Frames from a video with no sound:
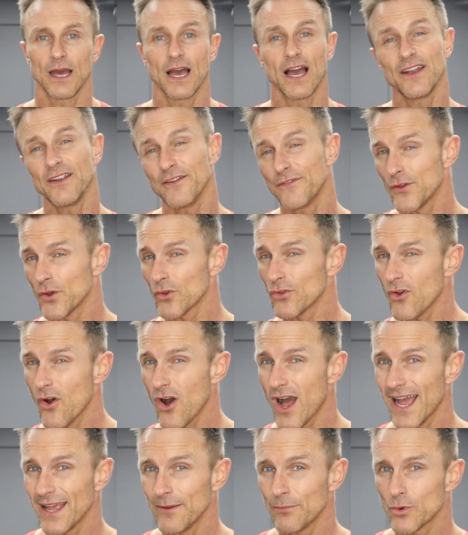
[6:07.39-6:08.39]
And if you're
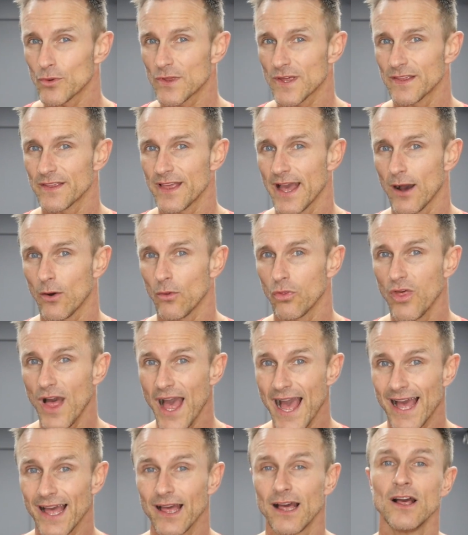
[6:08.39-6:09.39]
not able to nail
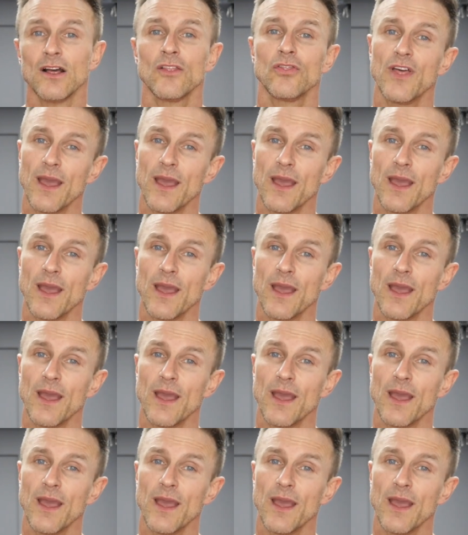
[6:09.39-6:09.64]
that,